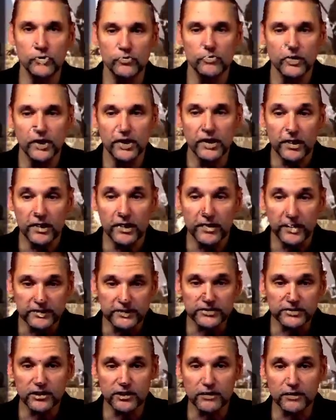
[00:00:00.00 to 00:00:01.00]
that
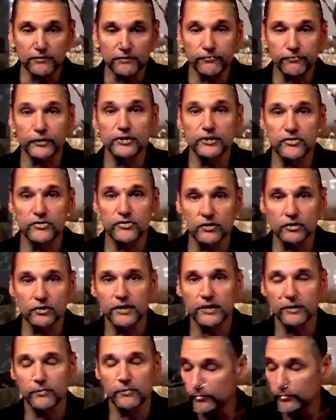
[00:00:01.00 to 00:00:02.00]
suffering servant, like we read
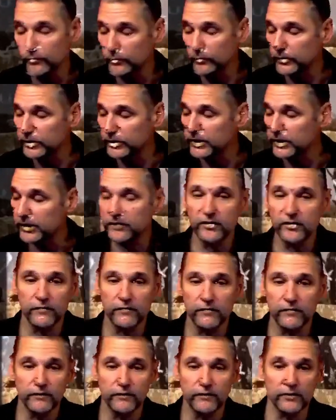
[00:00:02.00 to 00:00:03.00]
in Isaiah 53,
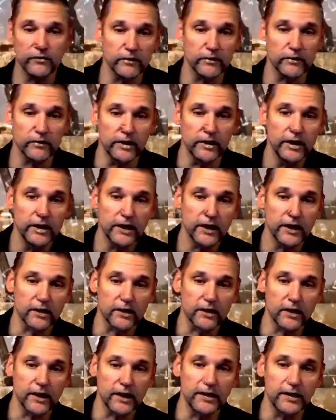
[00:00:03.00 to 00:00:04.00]
and the light to the
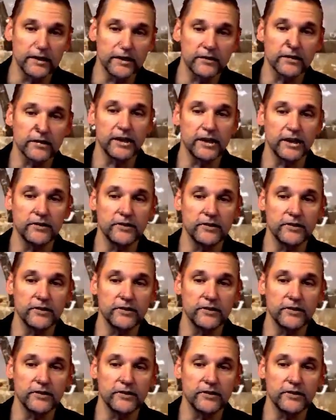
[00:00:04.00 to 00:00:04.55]
nations.